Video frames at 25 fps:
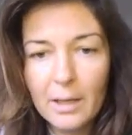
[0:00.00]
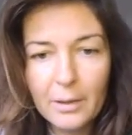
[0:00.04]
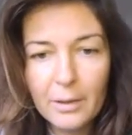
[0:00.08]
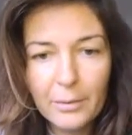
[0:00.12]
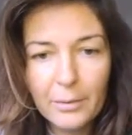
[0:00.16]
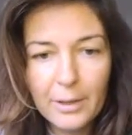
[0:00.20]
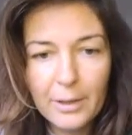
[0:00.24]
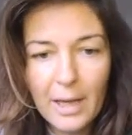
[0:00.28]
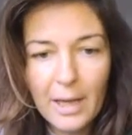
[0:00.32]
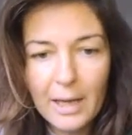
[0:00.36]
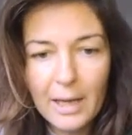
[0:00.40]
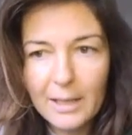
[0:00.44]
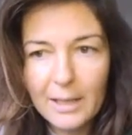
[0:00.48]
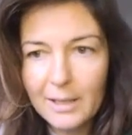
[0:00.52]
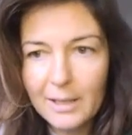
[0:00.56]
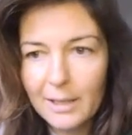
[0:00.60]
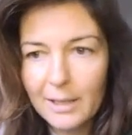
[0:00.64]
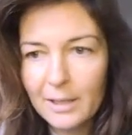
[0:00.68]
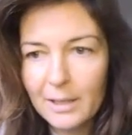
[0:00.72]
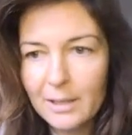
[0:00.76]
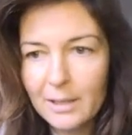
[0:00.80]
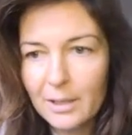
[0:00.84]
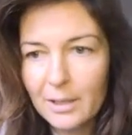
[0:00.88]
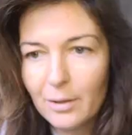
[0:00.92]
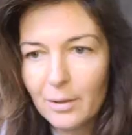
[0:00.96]

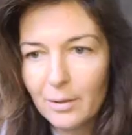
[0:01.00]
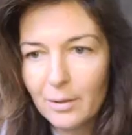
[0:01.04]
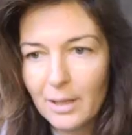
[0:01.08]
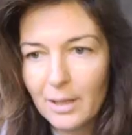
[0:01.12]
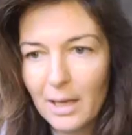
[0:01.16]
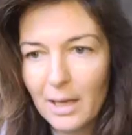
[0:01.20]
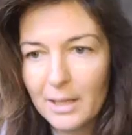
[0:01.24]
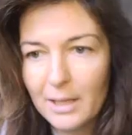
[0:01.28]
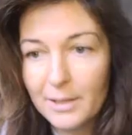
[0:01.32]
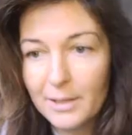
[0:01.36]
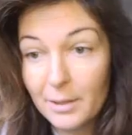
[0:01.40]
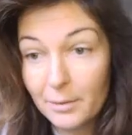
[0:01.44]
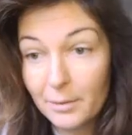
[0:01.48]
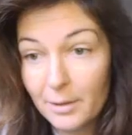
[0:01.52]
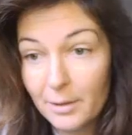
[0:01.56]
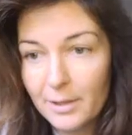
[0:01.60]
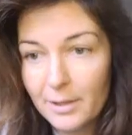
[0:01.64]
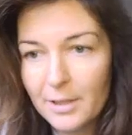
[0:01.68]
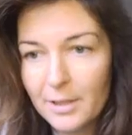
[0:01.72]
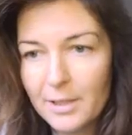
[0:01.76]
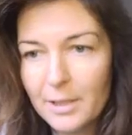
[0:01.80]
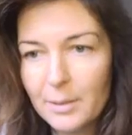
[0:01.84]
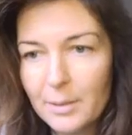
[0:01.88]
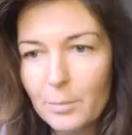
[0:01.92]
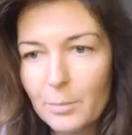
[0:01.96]
created. So
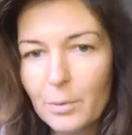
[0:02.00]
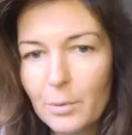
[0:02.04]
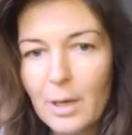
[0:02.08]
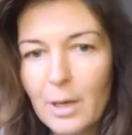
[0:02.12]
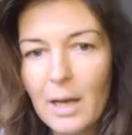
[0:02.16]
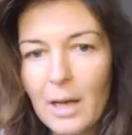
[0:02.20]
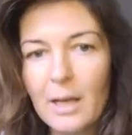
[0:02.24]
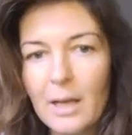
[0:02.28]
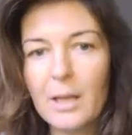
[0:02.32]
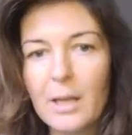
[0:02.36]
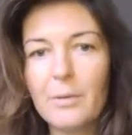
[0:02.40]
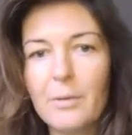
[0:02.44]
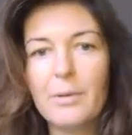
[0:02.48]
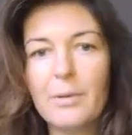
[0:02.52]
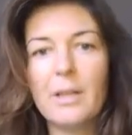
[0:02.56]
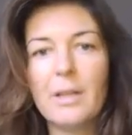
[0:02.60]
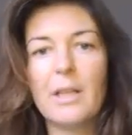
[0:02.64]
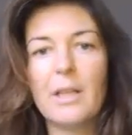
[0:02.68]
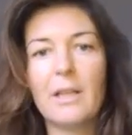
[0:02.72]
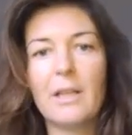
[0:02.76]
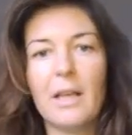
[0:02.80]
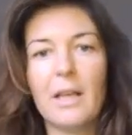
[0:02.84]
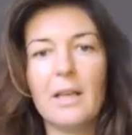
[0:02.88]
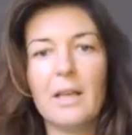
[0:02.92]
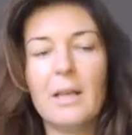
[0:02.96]
this is the book I
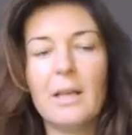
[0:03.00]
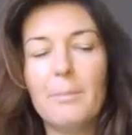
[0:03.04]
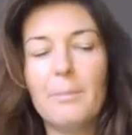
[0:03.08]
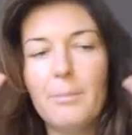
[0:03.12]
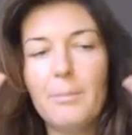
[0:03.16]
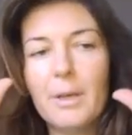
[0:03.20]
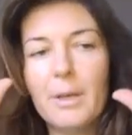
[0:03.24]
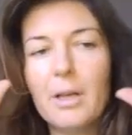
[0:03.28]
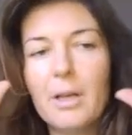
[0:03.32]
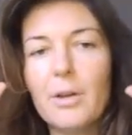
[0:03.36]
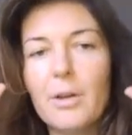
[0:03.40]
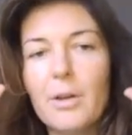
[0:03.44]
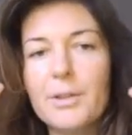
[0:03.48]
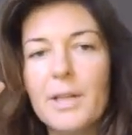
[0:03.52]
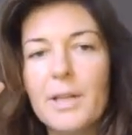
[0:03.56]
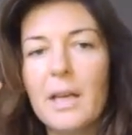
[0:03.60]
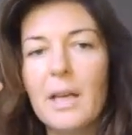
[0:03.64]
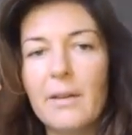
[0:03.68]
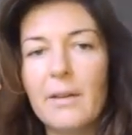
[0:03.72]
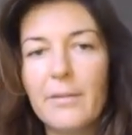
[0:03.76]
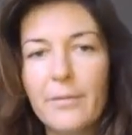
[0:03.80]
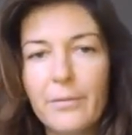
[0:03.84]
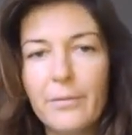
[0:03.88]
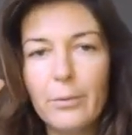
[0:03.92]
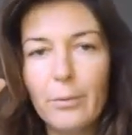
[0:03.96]
created because I
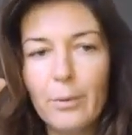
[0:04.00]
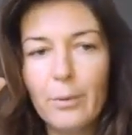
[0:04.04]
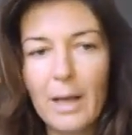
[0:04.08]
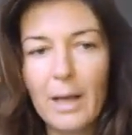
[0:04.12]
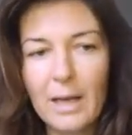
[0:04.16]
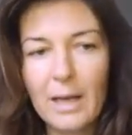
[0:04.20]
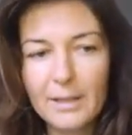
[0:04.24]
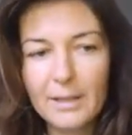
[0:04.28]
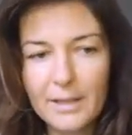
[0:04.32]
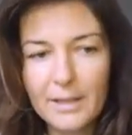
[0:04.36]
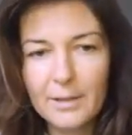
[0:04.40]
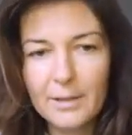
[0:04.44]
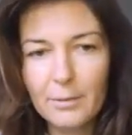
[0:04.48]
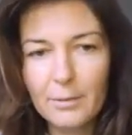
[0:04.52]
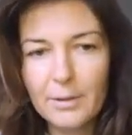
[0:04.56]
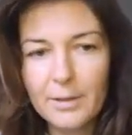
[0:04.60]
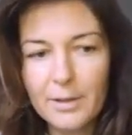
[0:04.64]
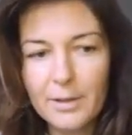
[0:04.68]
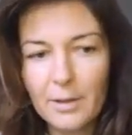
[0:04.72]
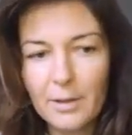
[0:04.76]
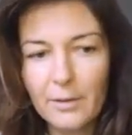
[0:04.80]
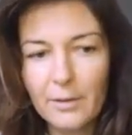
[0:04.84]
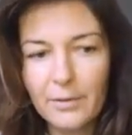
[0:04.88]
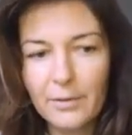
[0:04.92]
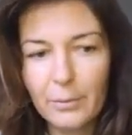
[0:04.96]
have full access to the
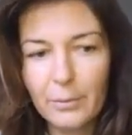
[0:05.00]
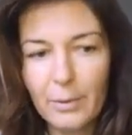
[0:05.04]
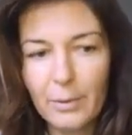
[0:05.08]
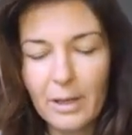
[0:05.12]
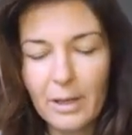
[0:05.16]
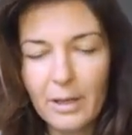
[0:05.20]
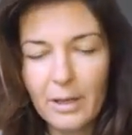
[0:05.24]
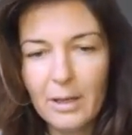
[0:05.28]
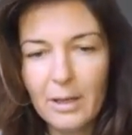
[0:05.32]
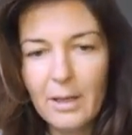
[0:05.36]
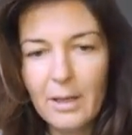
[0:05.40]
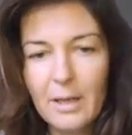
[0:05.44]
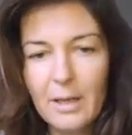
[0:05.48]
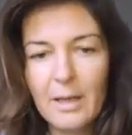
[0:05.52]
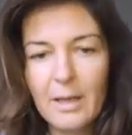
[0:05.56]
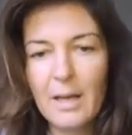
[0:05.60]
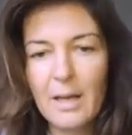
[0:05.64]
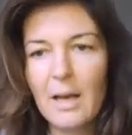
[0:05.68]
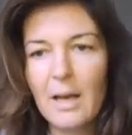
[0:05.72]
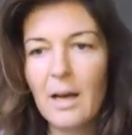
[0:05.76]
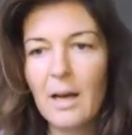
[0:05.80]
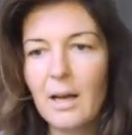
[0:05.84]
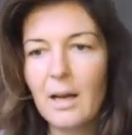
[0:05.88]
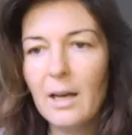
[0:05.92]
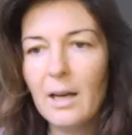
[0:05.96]
software.
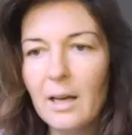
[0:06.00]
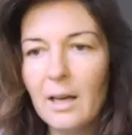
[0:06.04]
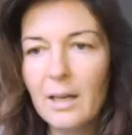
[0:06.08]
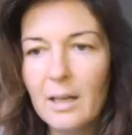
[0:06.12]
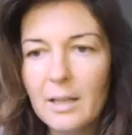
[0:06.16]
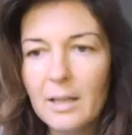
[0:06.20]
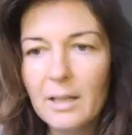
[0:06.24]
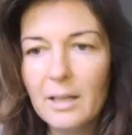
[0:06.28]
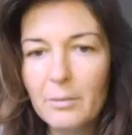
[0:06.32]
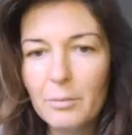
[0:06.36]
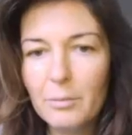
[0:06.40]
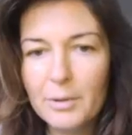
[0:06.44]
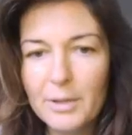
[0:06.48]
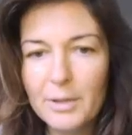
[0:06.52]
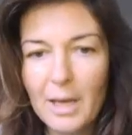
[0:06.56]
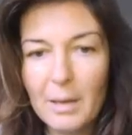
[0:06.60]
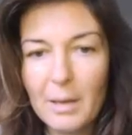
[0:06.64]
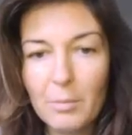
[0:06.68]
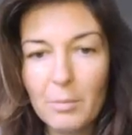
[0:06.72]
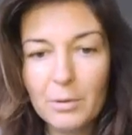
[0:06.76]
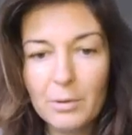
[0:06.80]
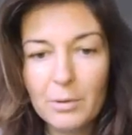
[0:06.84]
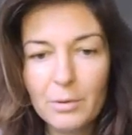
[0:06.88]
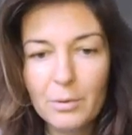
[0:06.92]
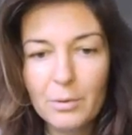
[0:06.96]
I was
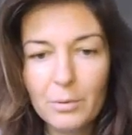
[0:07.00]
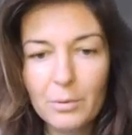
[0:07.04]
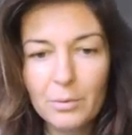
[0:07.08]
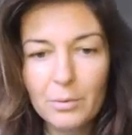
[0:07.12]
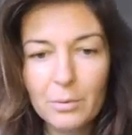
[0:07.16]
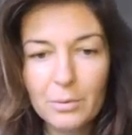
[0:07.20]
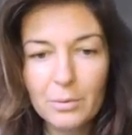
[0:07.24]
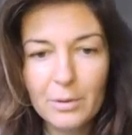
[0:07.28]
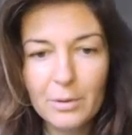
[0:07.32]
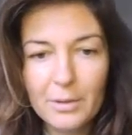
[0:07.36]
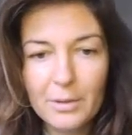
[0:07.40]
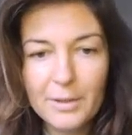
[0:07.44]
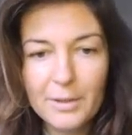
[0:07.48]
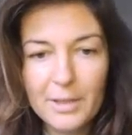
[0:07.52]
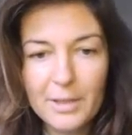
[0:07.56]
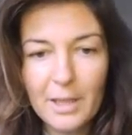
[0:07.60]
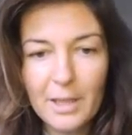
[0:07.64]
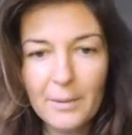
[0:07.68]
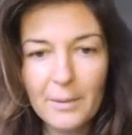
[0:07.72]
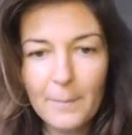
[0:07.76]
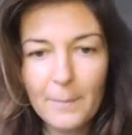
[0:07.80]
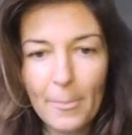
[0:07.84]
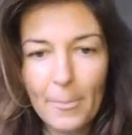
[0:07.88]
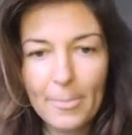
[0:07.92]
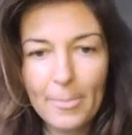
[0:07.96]
able to, you
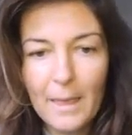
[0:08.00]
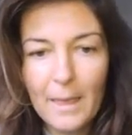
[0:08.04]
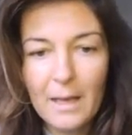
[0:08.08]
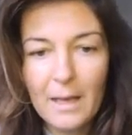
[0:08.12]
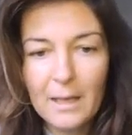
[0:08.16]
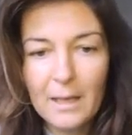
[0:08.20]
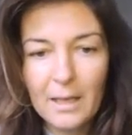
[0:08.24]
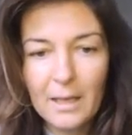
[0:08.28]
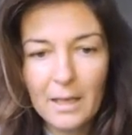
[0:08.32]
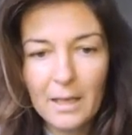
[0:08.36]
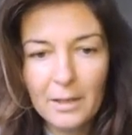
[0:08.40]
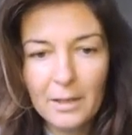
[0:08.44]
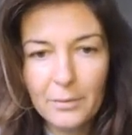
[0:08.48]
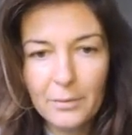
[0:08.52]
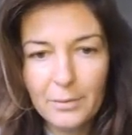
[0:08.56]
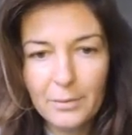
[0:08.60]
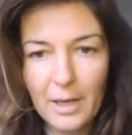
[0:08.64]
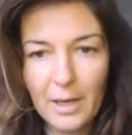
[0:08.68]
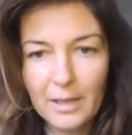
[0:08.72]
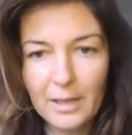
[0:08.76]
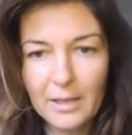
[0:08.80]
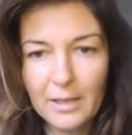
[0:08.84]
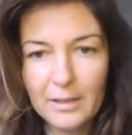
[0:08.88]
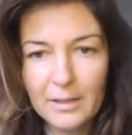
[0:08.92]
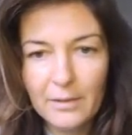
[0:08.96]
see, it
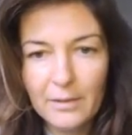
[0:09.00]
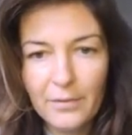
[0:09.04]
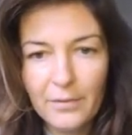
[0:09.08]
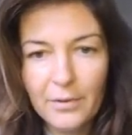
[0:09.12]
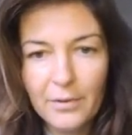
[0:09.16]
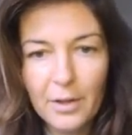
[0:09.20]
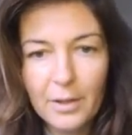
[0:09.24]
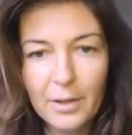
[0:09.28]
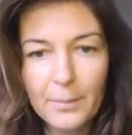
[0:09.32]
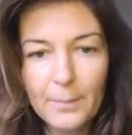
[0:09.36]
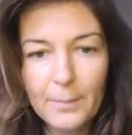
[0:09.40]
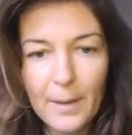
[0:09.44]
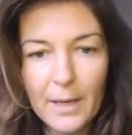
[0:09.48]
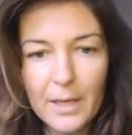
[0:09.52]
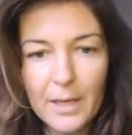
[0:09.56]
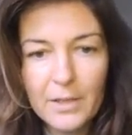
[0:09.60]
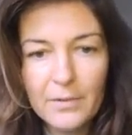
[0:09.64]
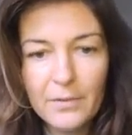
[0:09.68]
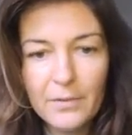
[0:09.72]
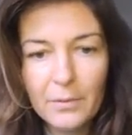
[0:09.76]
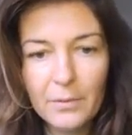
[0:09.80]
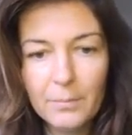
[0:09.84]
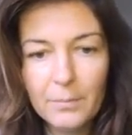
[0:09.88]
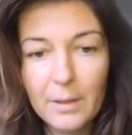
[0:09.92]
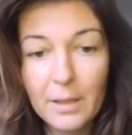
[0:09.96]
created the front page
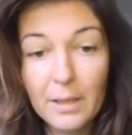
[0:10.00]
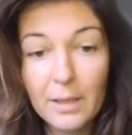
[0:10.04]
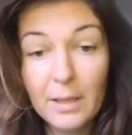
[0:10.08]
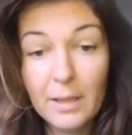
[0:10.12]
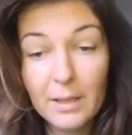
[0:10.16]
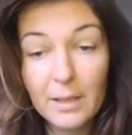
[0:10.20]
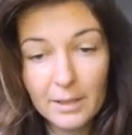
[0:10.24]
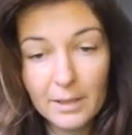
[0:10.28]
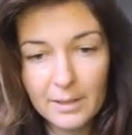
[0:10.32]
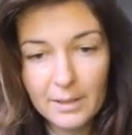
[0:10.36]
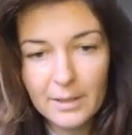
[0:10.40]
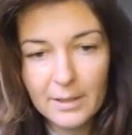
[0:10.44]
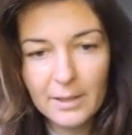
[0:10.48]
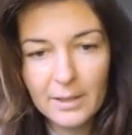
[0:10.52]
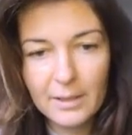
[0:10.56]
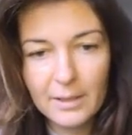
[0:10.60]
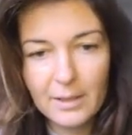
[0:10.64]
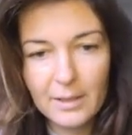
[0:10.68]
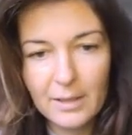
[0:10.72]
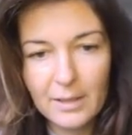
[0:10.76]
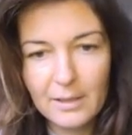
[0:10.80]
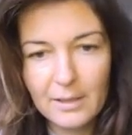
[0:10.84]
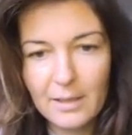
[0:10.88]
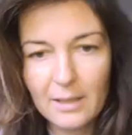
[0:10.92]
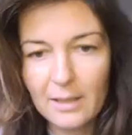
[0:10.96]
for me,
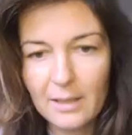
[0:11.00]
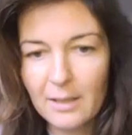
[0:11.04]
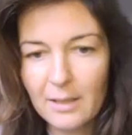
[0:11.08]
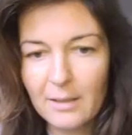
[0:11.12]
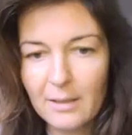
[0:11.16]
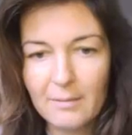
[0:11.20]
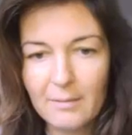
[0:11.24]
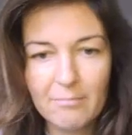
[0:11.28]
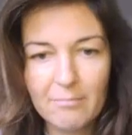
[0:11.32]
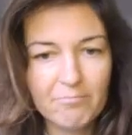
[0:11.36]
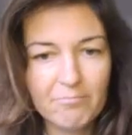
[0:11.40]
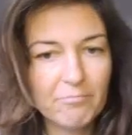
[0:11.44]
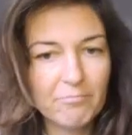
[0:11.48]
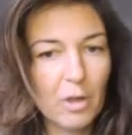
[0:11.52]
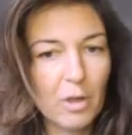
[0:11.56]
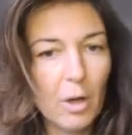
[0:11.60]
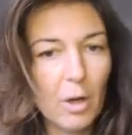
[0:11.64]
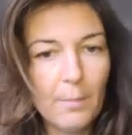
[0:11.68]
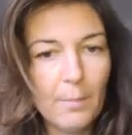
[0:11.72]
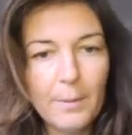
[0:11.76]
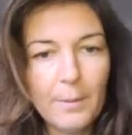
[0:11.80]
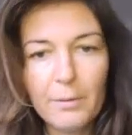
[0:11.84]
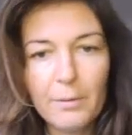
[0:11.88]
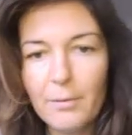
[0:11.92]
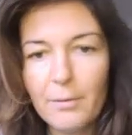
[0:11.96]
the
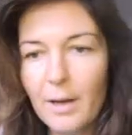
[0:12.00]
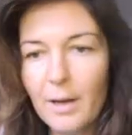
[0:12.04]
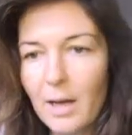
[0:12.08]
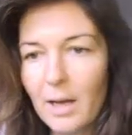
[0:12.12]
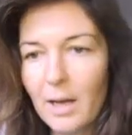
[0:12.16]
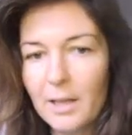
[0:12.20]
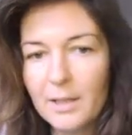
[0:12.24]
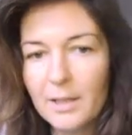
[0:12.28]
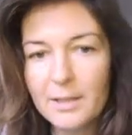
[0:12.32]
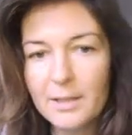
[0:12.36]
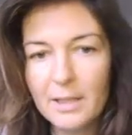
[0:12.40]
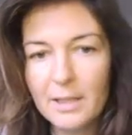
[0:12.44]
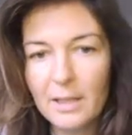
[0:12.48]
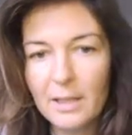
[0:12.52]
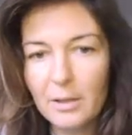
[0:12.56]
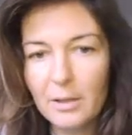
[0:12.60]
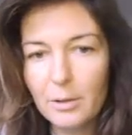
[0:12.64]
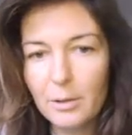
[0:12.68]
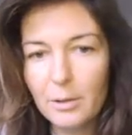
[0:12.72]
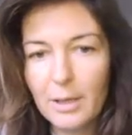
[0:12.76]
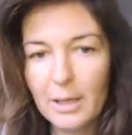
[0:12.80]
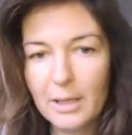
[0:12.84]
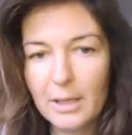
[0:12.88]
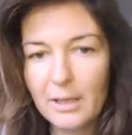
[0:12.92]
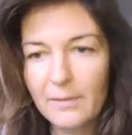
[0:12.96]
copyrights.
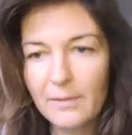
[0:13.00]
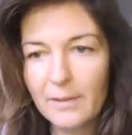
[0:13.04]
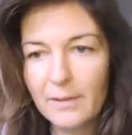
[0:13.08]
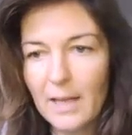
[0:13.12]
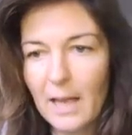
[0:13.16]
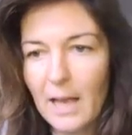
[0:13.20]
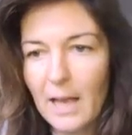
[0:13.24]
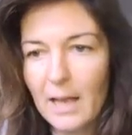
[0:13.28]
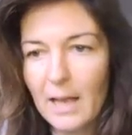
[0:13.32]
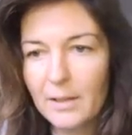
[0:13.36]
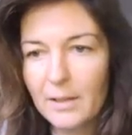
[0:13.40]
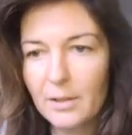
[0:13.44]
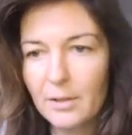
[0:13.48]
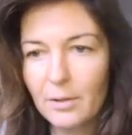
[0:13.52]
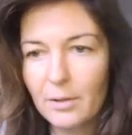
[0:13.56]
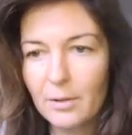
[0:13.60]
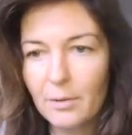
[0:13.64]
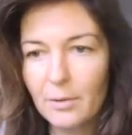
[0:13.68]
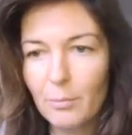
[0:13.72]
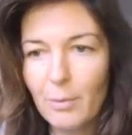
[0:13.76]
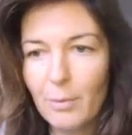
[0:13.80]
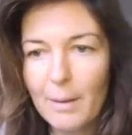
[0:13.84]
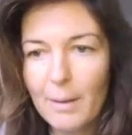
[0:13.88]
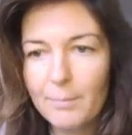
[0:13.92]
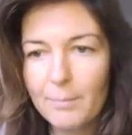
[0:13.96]
You can even add
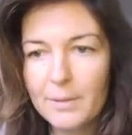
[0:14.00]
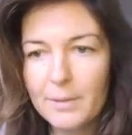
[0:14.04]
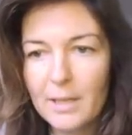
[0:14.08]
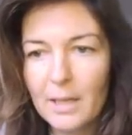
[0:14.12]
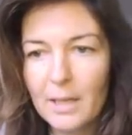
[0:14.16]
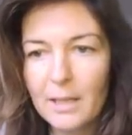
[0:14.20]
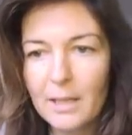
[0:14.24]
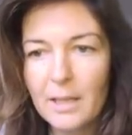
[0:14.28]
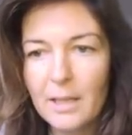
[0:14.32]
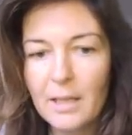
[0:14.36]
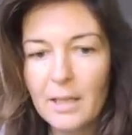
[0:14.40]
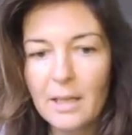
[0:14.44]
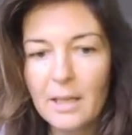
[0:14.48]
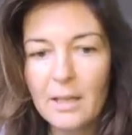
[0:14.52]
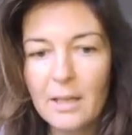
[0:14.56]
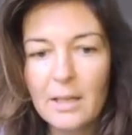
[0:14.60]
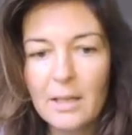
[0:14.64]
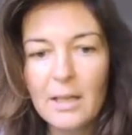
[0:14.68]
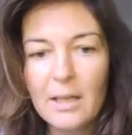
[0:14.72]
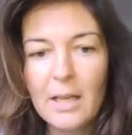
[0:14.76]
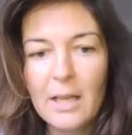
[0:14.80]
your website here.